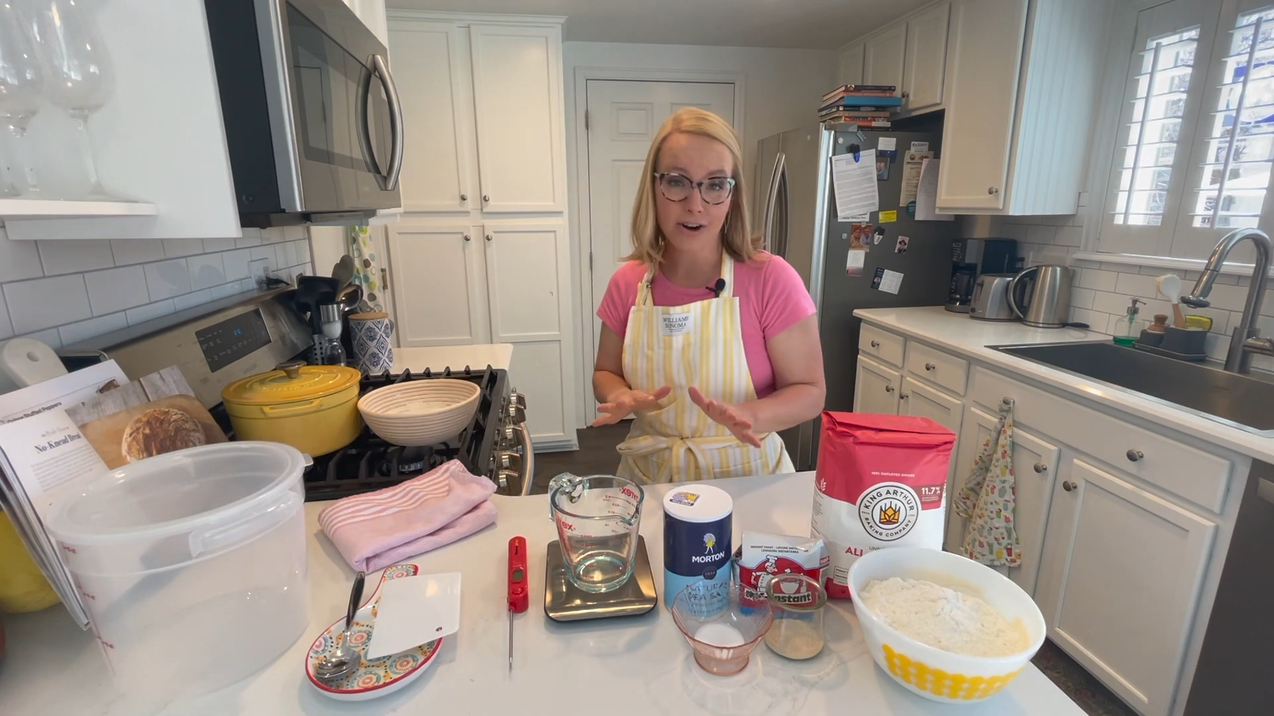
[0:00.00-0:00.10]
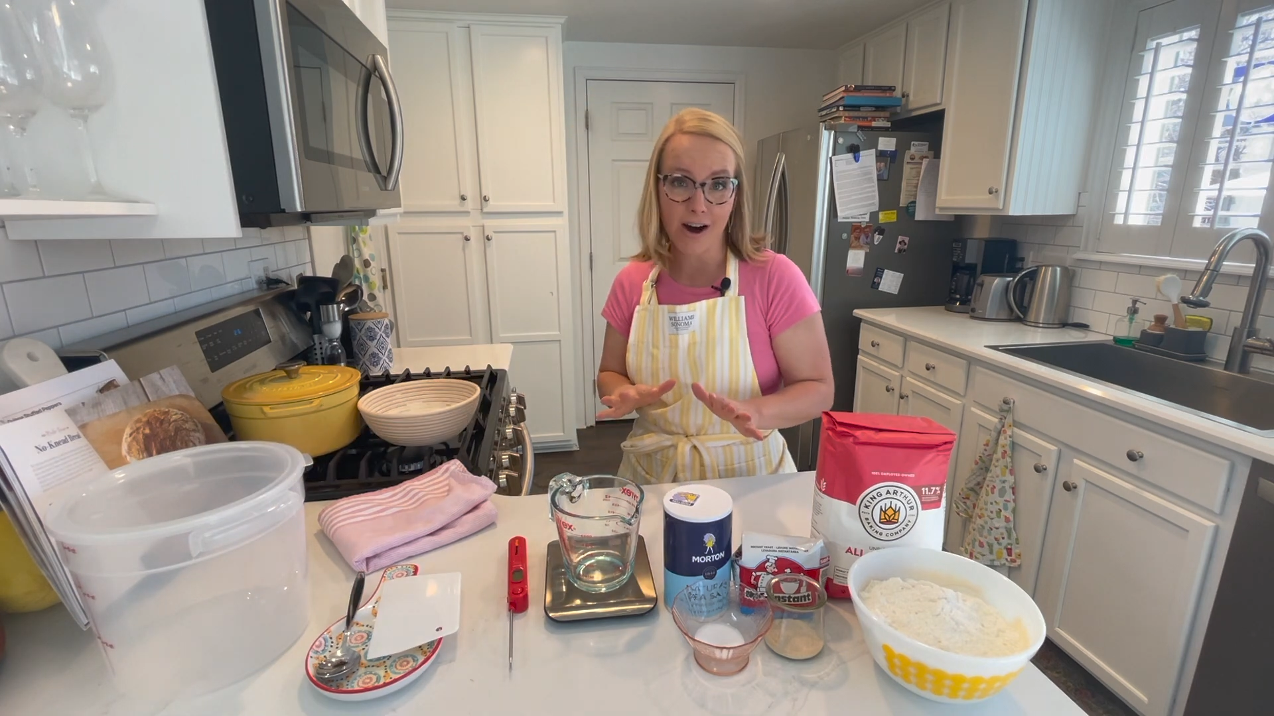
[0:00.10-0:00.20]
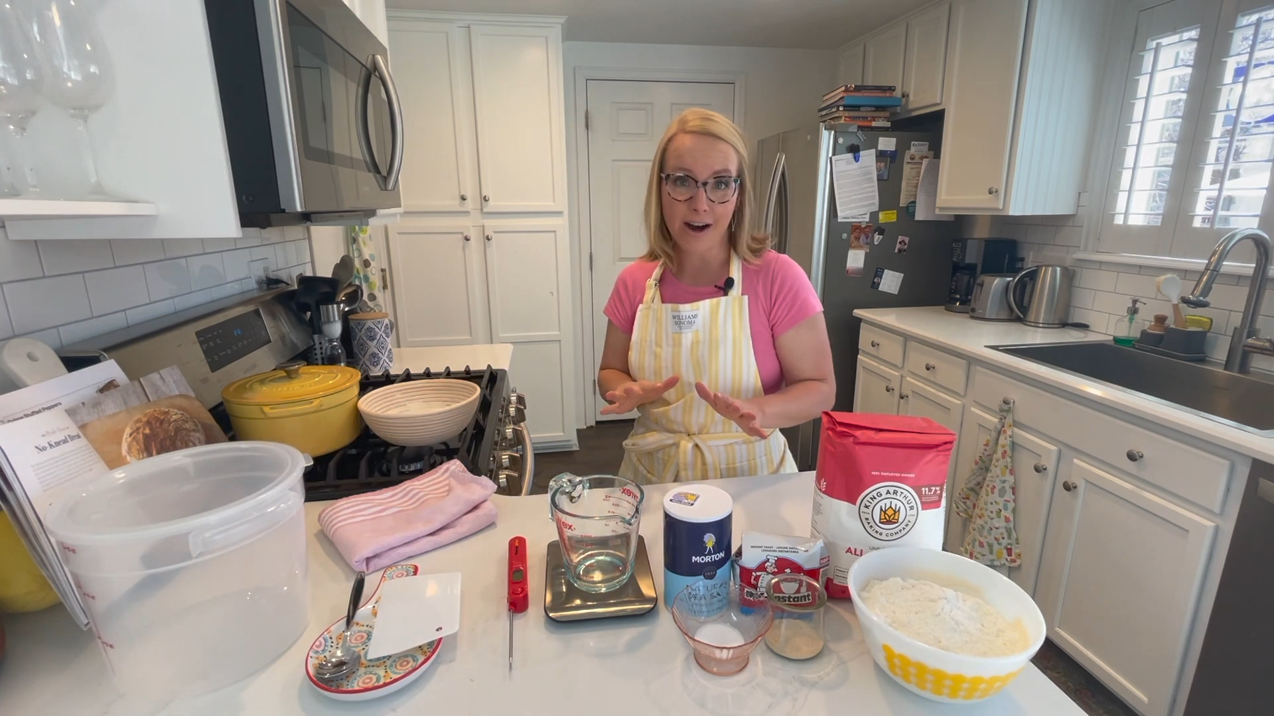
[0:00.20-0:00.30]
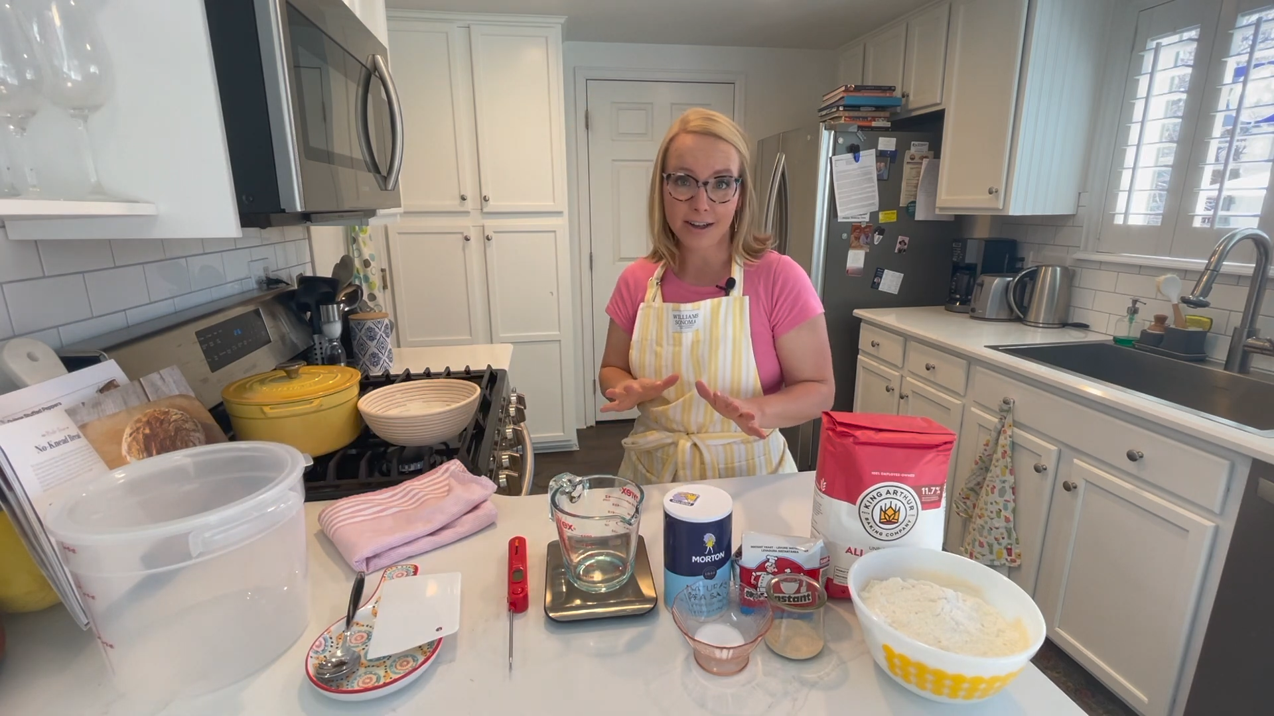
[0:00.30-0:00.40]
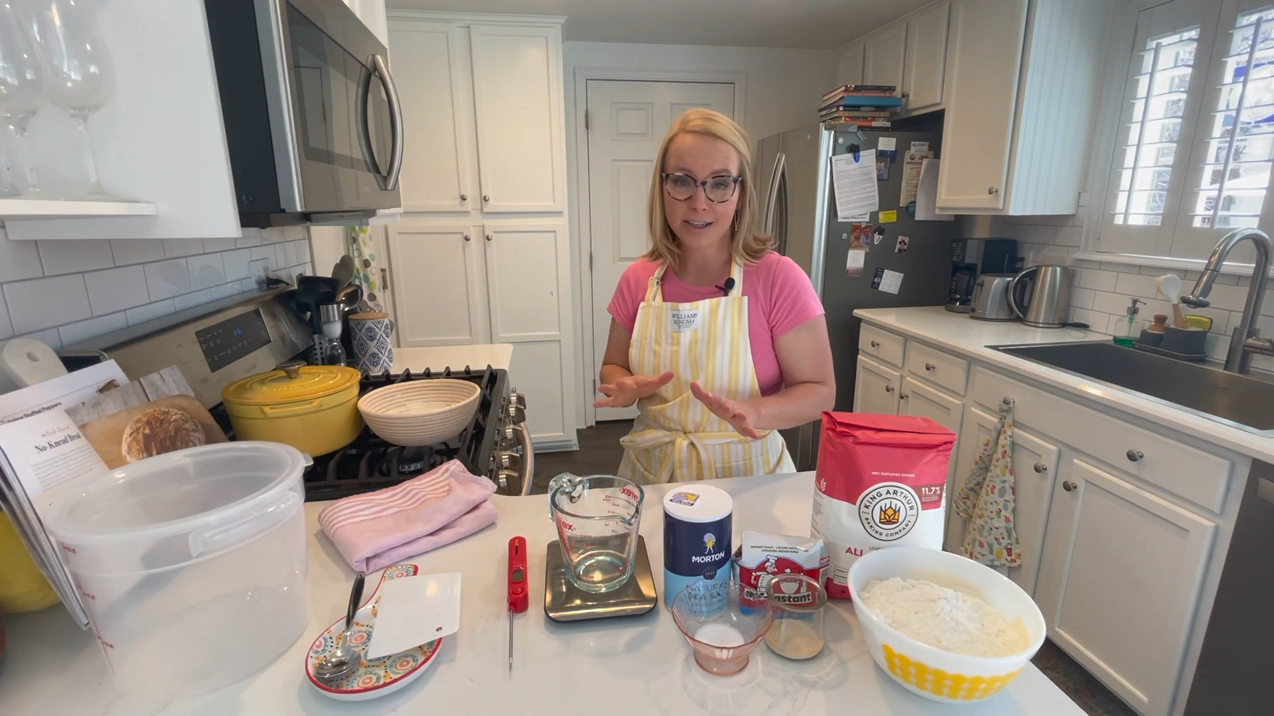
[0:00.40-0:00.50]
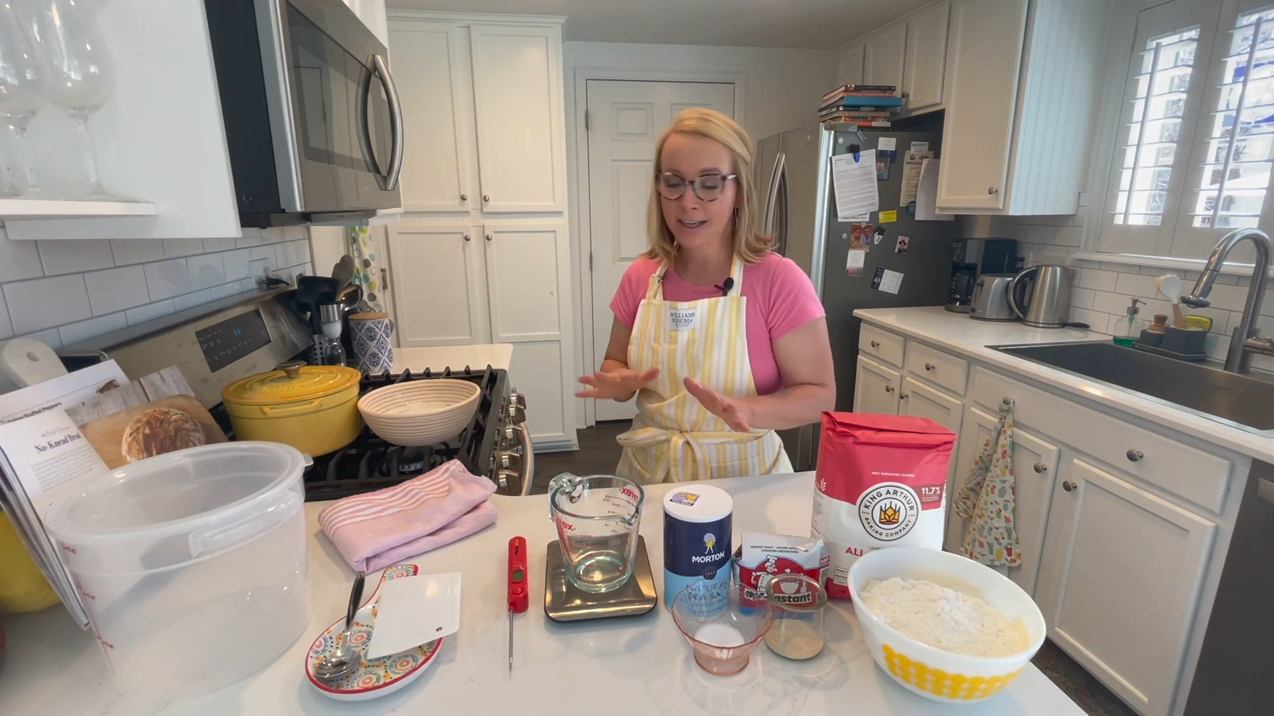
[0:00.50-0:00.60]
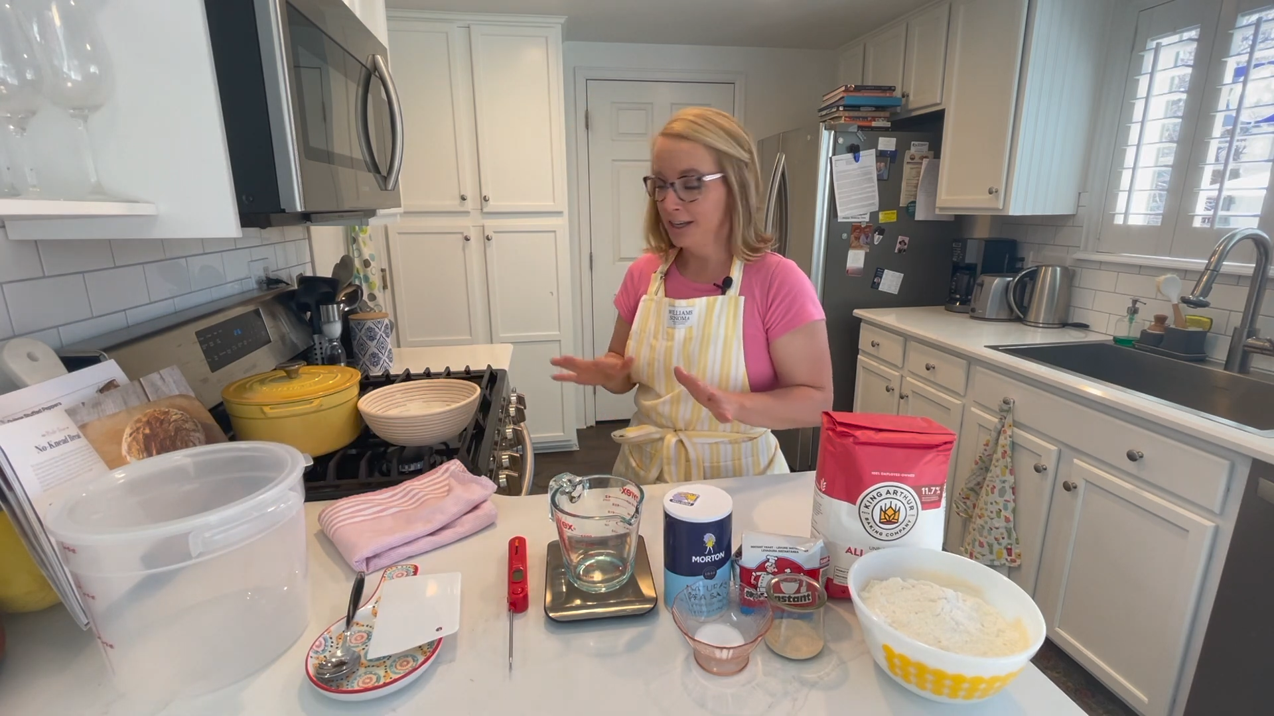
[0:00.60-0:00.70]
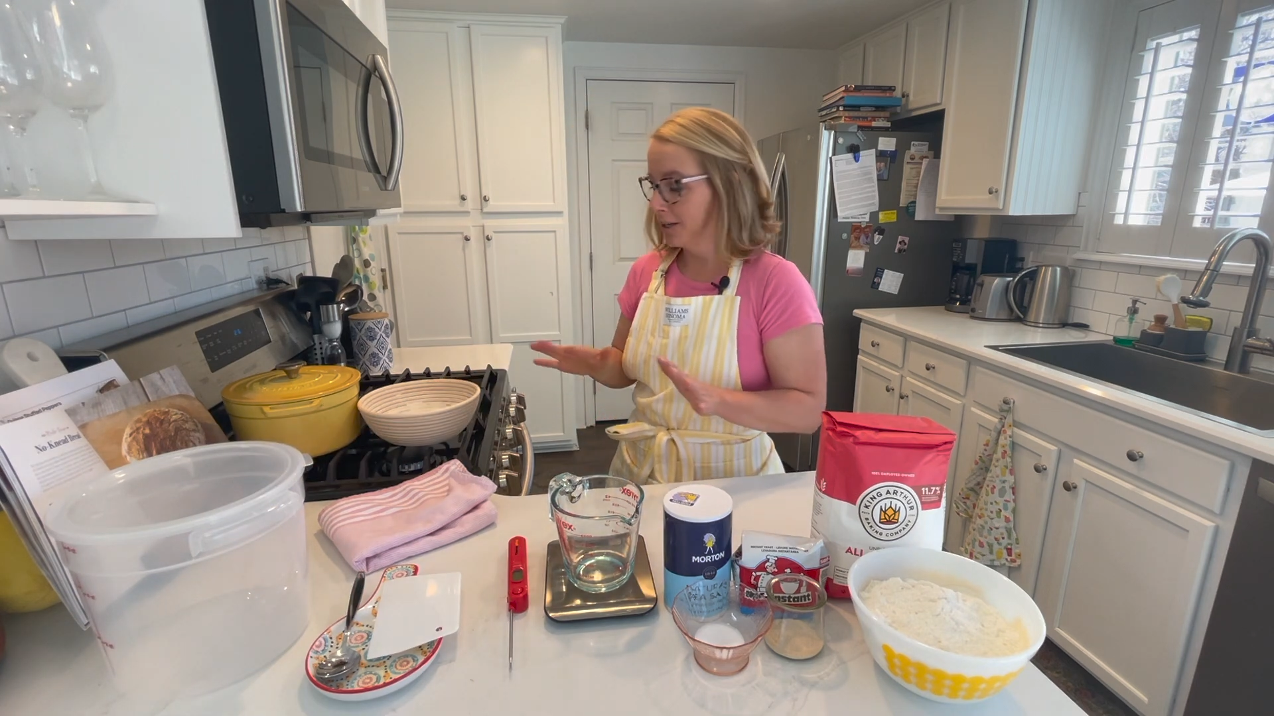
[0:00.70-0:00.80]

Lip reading: on,